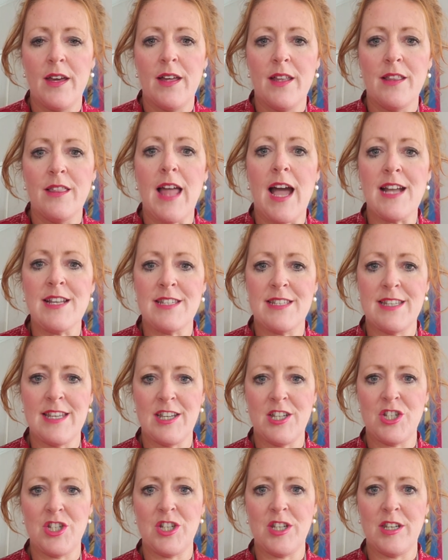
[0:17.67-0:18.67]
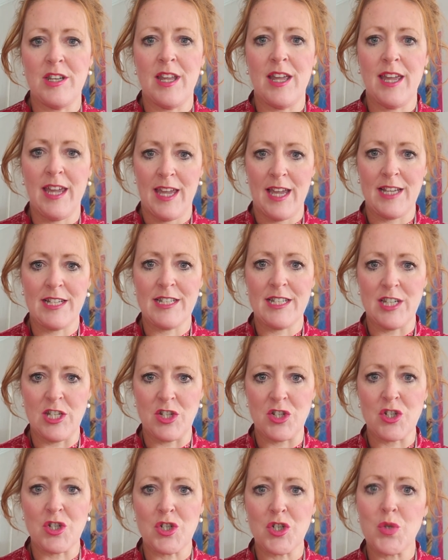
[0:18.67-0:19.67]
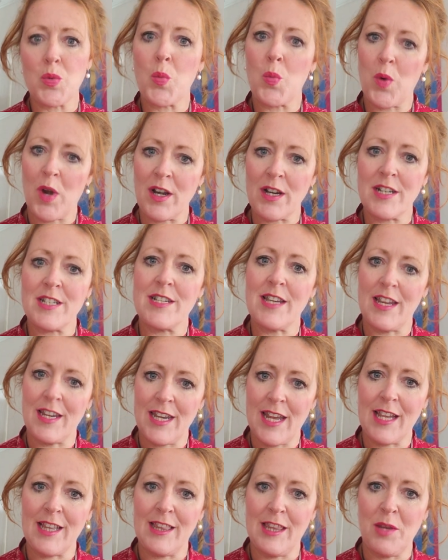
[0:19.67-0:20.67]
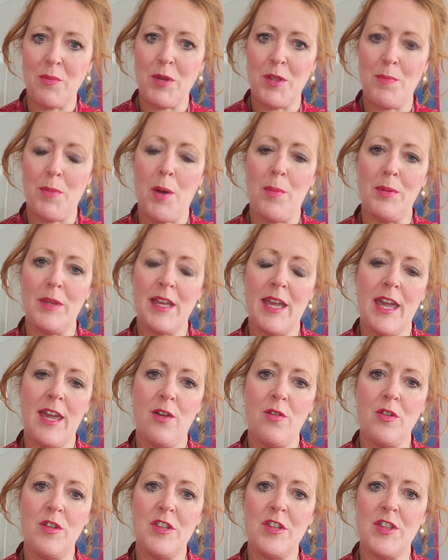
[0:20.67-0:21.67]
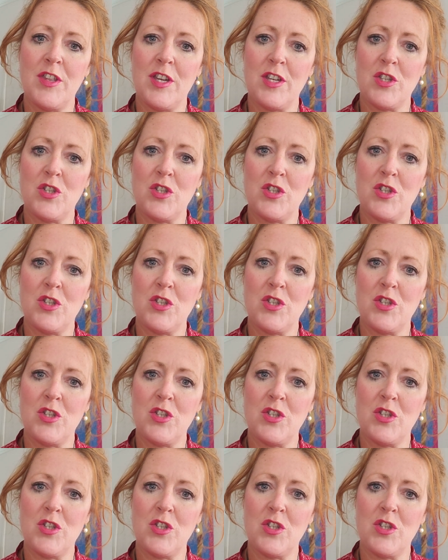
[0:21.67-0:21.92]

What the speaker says: Last session, head teachers worked directly with public health